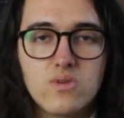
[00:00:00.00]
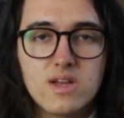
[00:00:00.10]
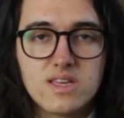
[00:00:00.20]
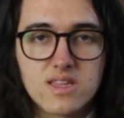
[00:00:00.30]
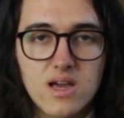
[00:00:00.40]

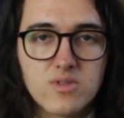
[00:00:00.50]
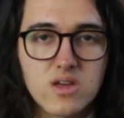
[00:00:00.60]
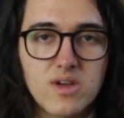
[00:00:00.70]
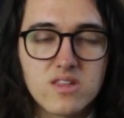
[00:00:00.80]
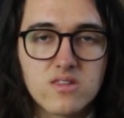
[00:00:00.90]
it is time to
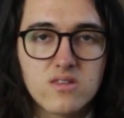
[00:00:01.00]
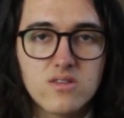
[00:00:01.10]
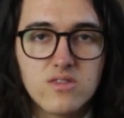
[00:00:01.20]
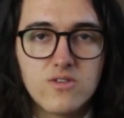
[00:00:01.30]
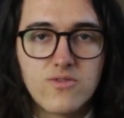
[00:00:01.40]
commence
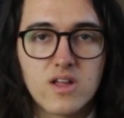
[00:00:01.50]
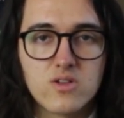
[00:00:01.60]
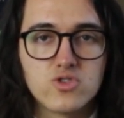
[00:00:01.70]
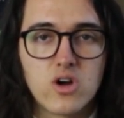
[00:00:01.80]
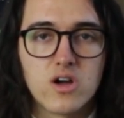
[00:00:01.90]
the
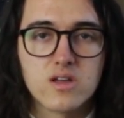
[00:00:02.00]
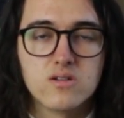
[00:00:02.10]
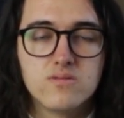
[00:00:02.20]
final drawing.